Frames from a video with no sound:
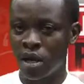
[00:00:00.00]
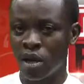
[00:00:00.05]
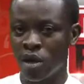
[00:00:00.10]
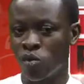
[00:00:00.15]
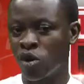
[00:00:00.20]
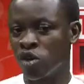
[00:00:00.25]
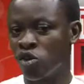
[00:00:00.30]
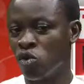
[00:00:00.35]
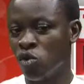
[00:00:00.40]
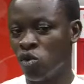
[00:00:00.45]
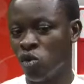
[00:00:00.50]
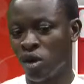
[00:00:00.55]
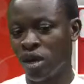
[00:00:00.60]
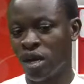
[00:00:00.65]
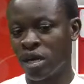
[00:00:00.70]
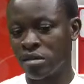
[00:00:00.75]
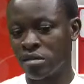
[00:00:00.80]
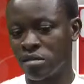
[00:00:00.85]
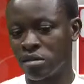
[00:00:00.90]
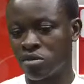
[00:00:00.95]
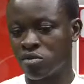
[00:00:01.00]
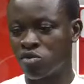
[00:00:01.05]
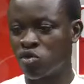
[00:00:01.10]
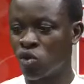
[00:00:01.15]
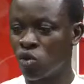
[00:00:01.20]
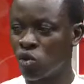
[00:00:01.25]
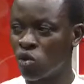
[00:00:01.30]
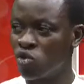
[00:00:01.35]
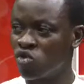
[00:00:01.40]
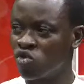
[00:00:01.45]
When you look at
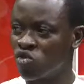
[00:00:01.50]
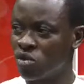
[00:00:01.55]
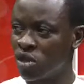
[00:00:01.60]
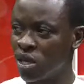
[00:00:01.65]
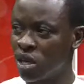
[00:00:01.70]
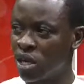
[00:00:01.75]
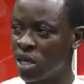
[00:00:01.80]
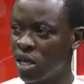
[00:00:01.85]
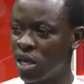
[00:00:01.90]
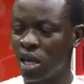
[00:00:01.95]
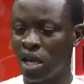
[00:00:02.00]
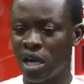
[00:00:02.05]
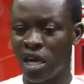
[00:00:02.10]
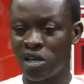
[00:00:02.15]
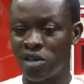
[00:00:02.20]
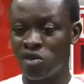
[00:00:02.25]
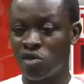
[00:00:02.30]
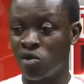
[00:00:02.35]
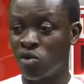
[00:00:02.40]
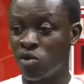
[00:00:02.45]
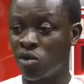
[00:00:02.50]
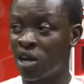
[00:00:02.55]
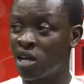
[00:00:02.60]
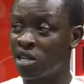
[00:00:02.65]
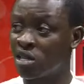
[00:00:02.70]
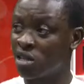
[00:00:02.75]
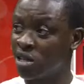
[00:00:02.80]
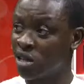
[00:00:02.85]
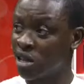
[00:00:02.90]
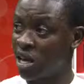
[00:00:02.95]
Togo today and you look
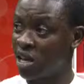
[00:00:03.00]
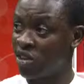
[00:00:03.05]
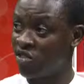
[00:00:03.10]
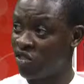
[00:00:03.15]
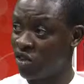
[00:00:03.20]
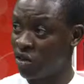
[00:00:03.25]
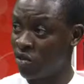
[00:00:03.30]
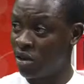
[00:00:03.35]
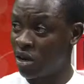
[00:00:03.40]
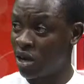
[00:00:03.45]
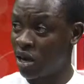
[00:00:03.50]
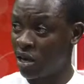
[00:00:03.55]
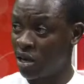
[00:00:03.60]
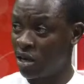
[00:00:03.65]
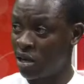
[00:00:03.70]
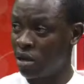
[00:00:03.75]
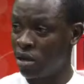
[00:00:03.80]
at Nigeria,